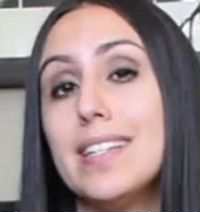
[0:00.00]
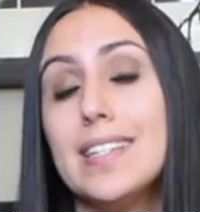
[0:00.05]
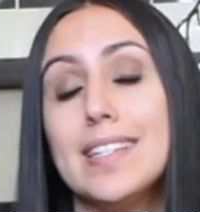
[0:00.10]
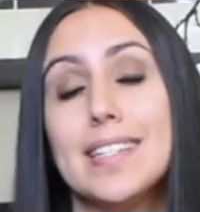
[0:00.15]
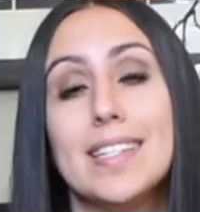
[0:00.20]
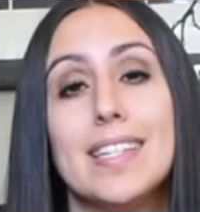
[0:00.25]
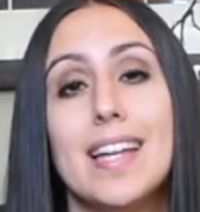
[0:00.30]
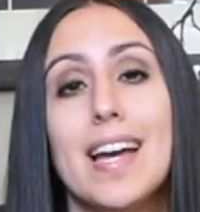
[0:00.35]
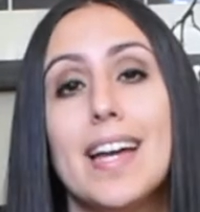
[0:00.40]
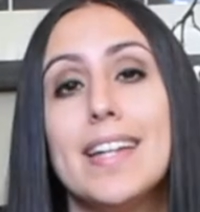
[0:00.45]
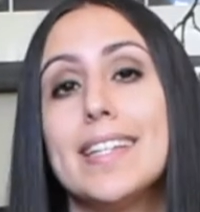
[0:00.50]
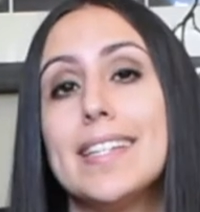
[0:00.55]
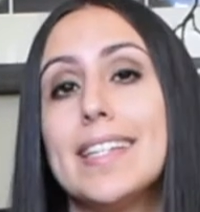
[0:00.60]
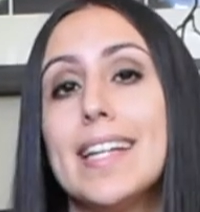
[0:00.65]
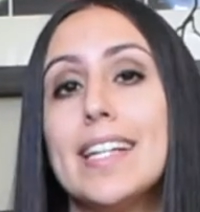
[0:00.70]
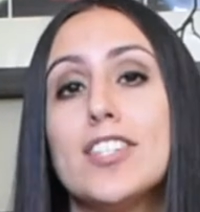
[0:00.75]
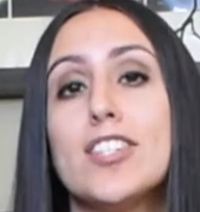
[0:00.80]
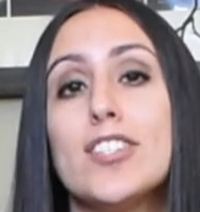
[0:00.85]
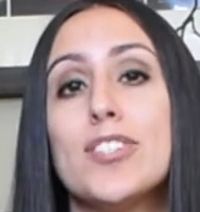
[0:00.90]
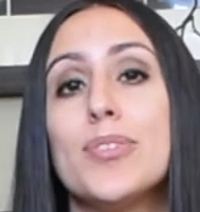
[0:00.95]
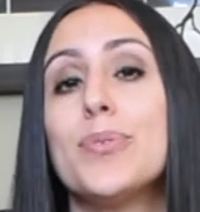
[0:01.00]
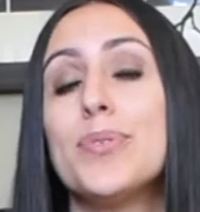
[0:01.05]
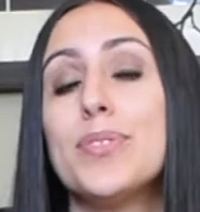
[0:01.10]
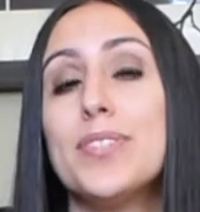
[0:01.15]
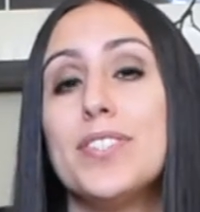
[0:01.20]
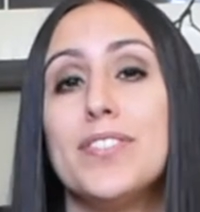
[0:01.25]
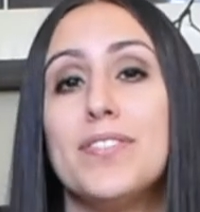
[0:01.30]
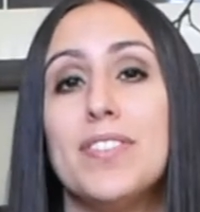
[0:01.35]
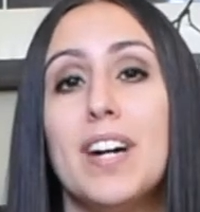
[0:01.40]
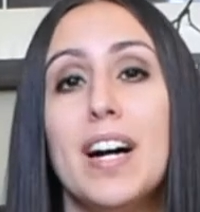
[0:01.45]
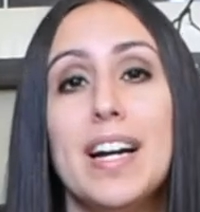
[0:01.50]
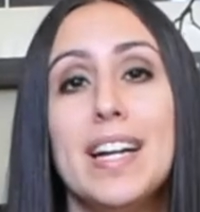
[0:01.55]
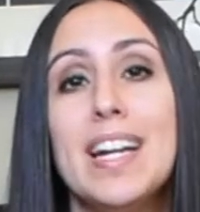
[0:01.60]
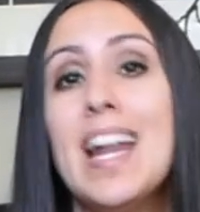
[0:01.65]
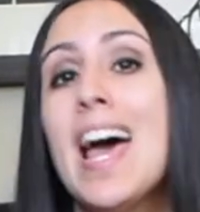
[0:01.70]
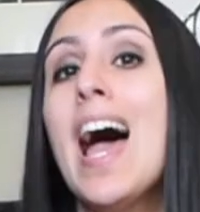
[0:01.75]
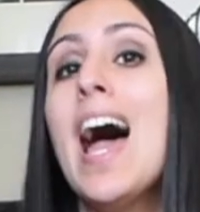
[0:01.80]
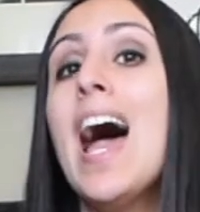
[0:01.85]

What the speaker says: instead. That's totally fine.